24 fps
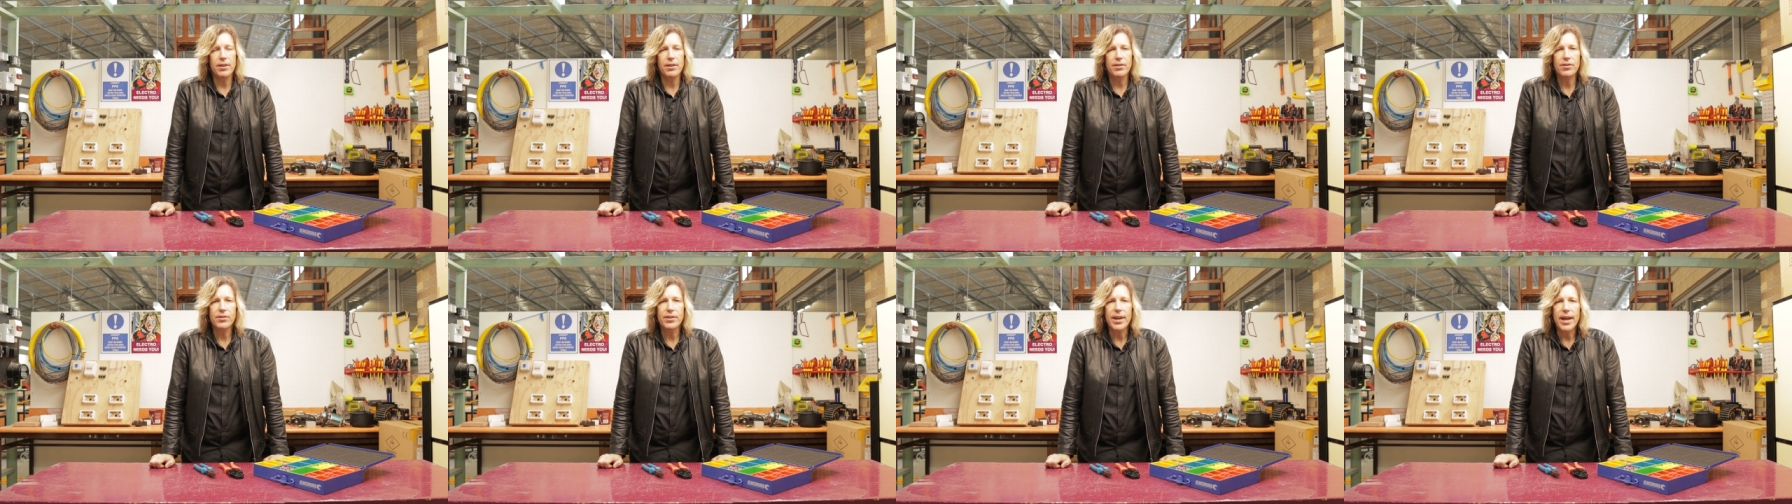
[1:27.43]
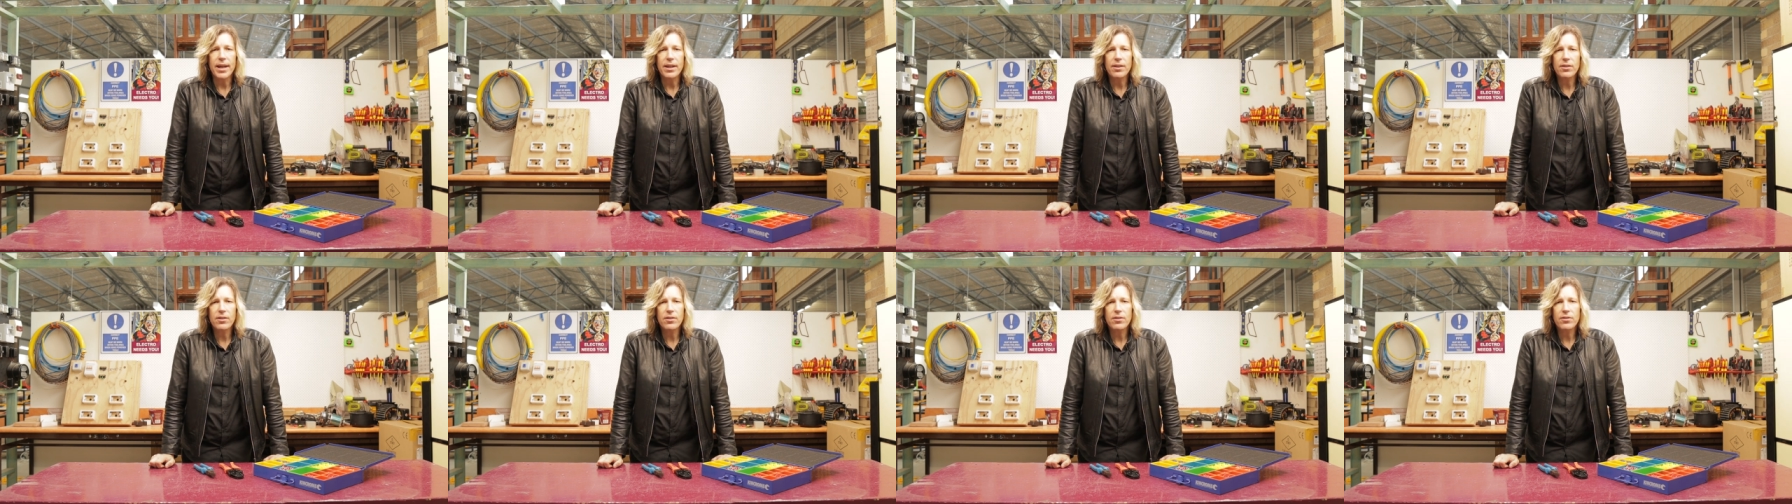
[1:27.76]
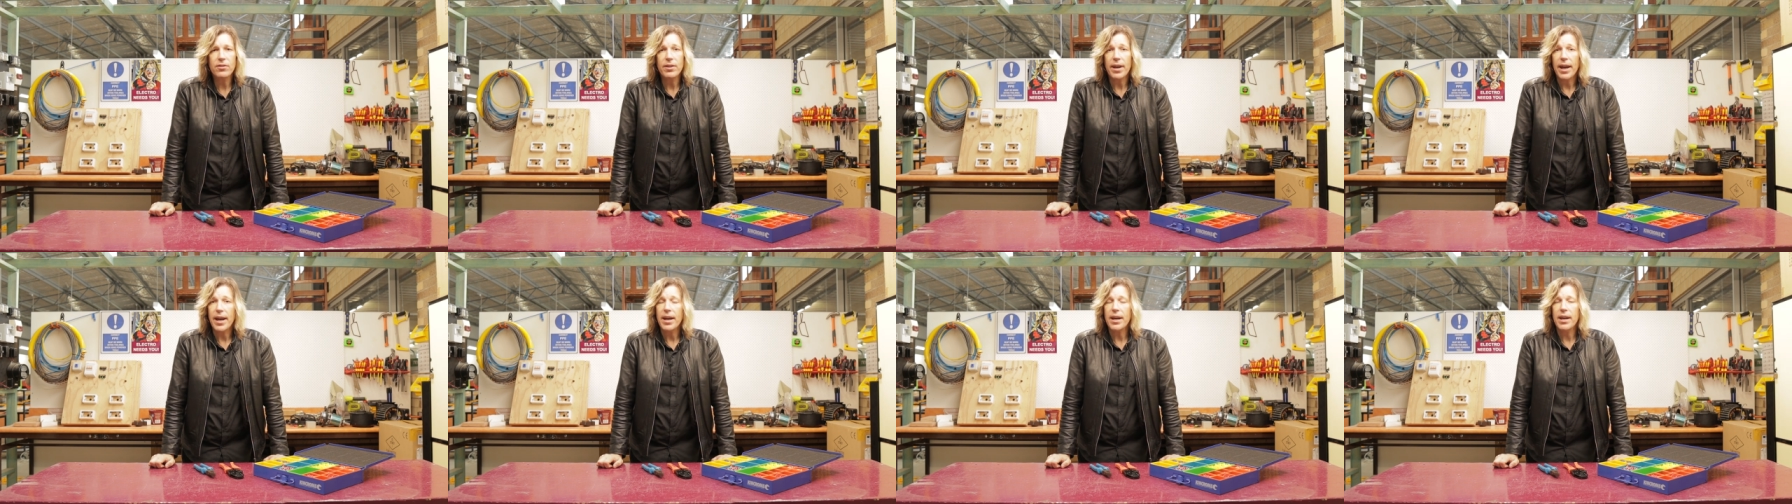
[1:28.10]
the
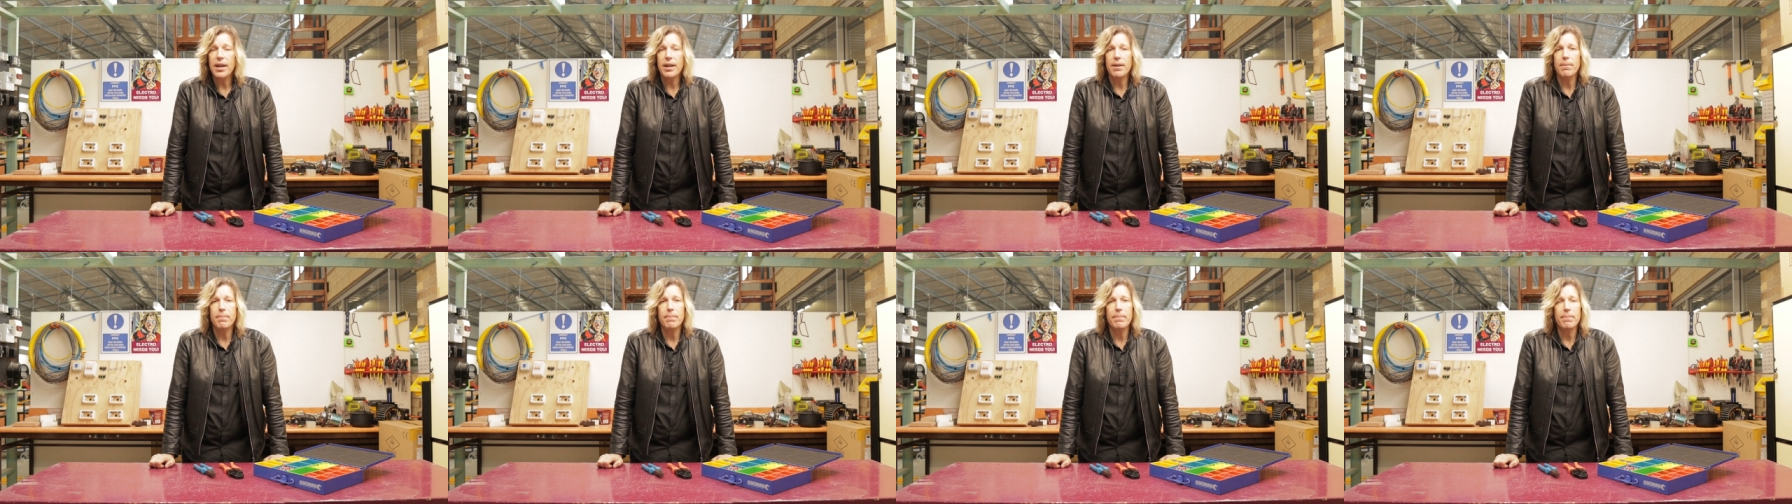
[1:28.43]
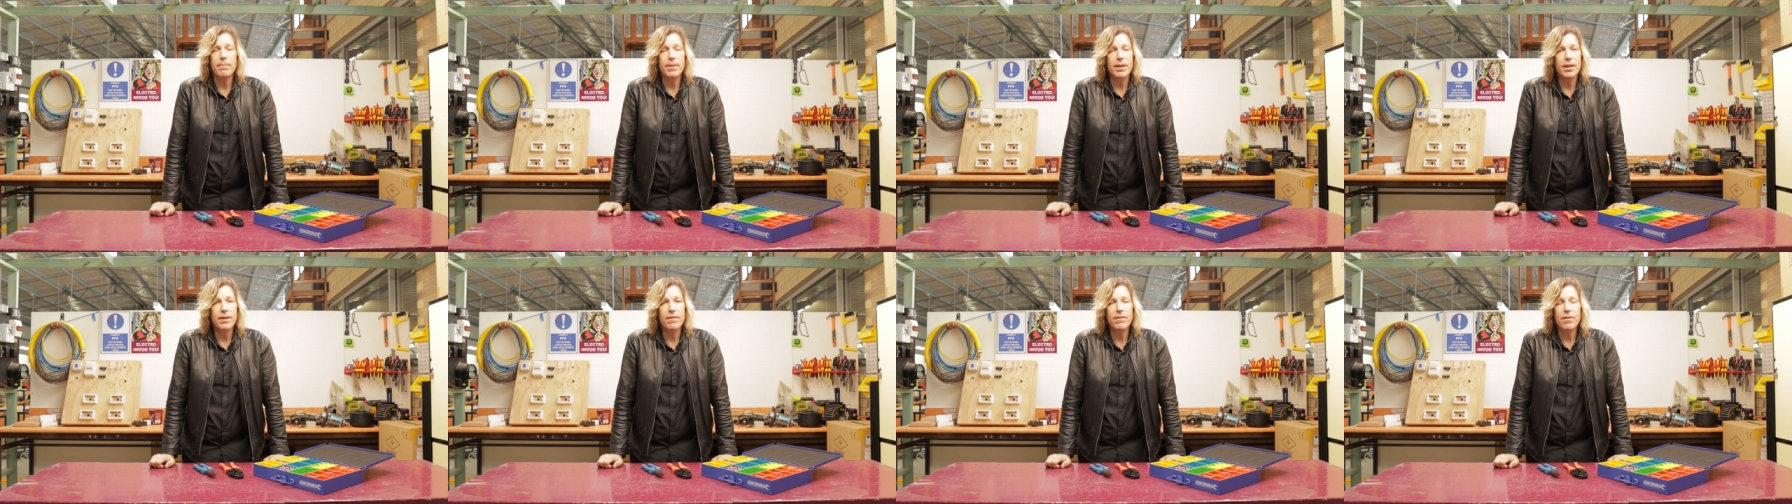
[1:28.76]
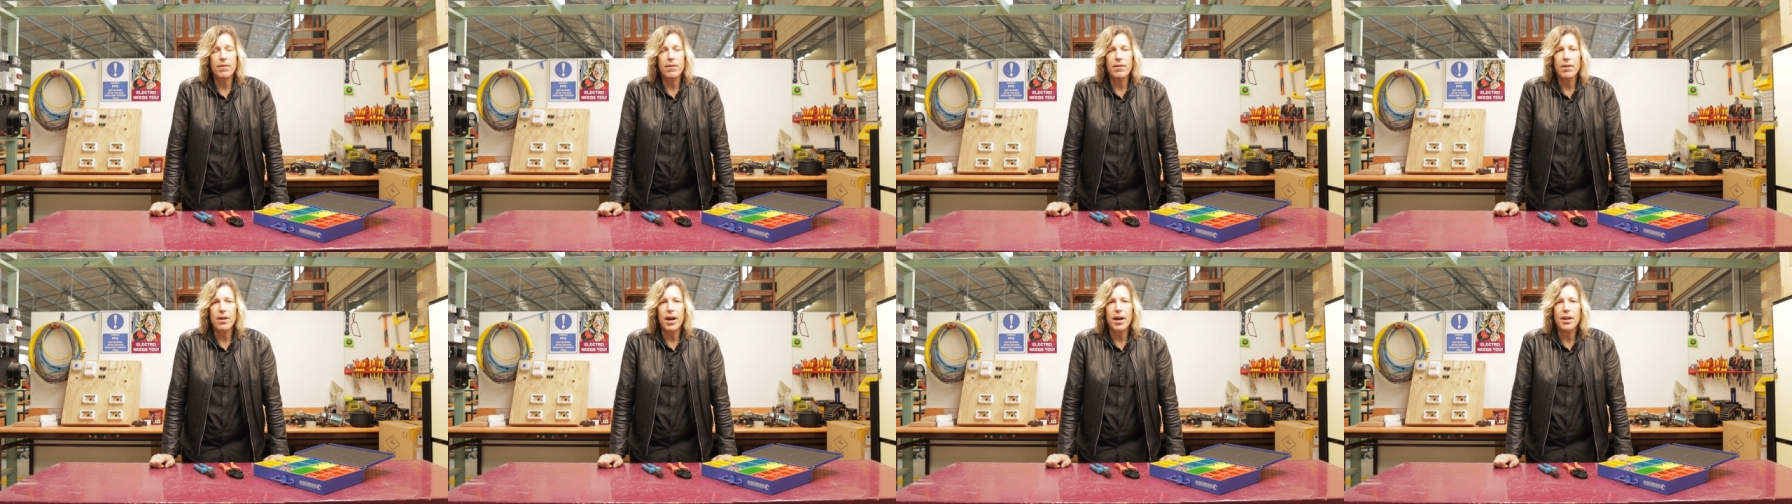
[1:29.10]
standards and
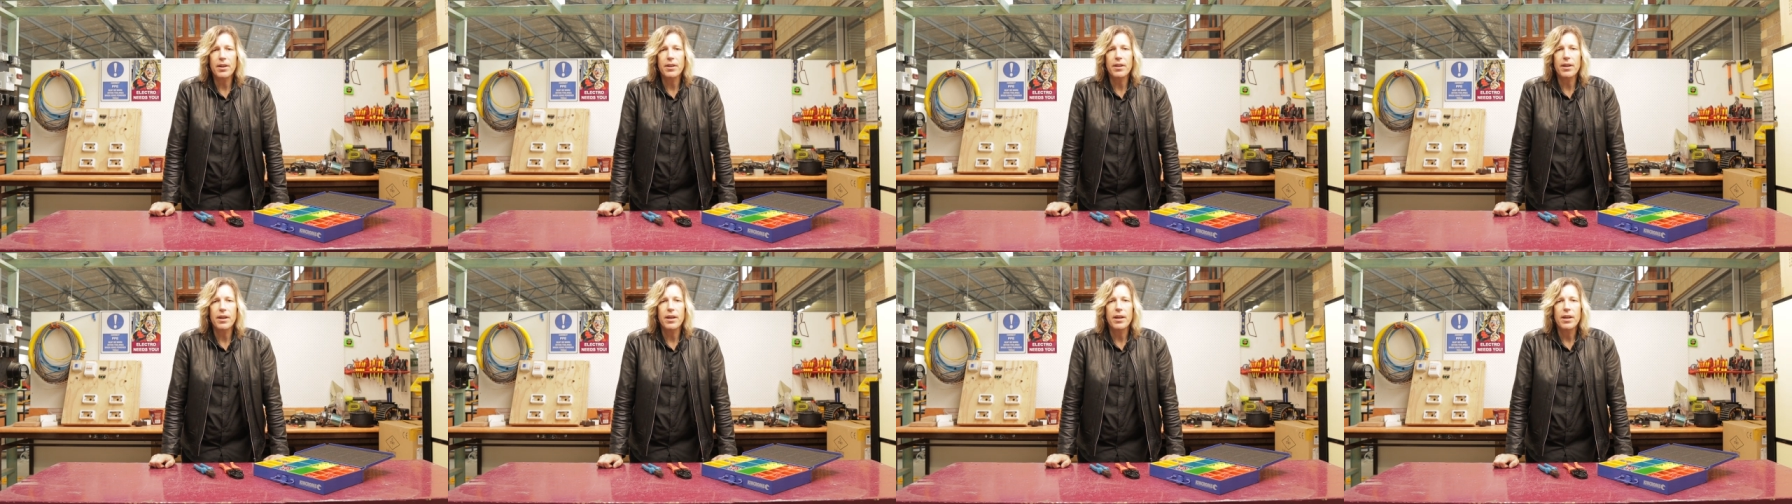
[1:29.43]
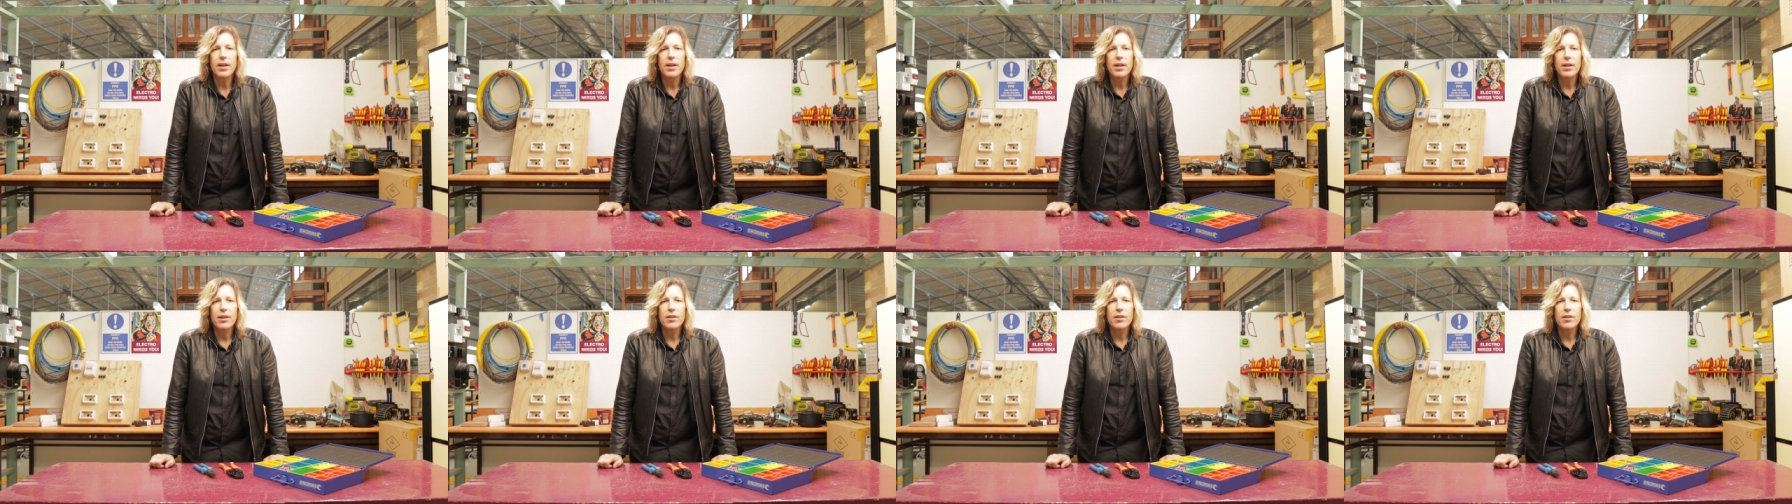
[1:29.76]
even under